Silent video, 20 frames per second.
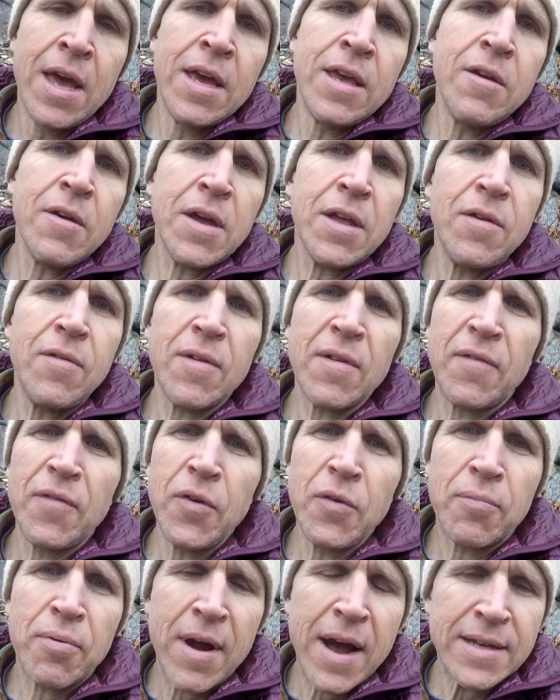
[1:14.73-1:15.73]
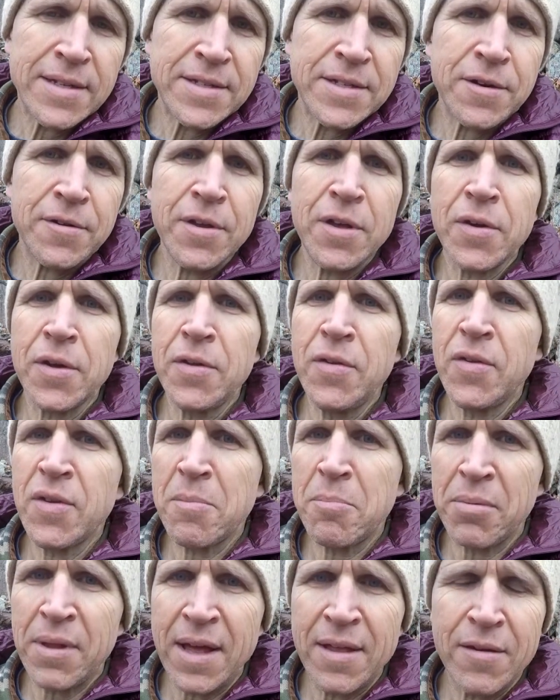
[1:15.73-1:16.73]
You can use a food processor, you can use a
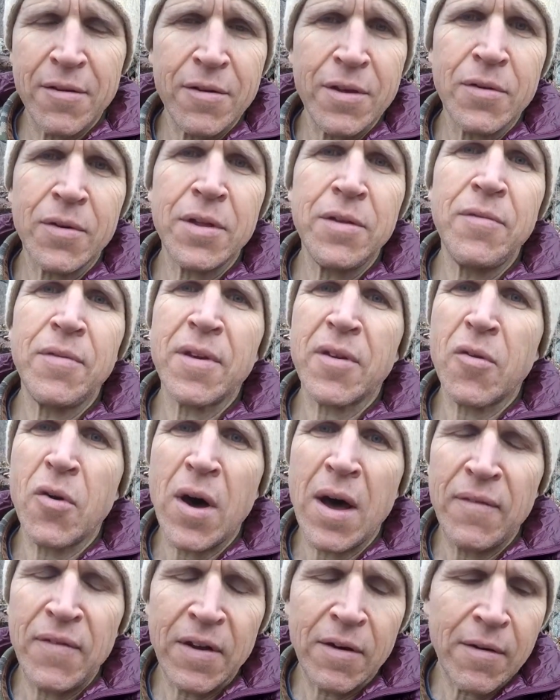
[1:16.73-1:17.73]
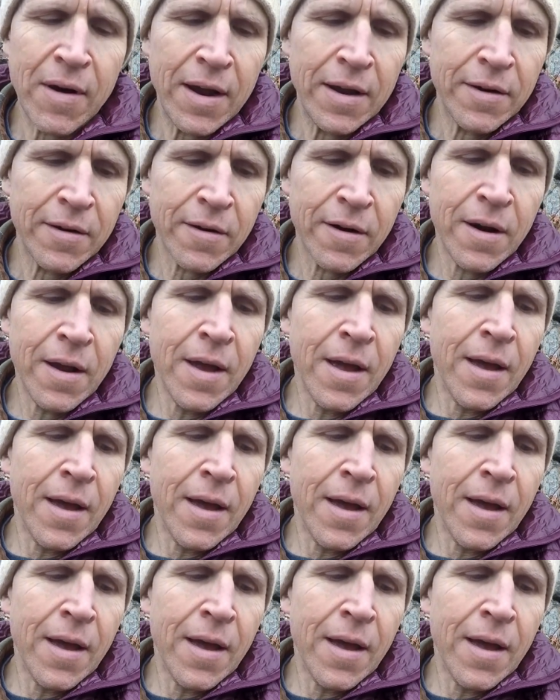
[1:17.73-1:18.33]
blender, you can use a coffee grinder.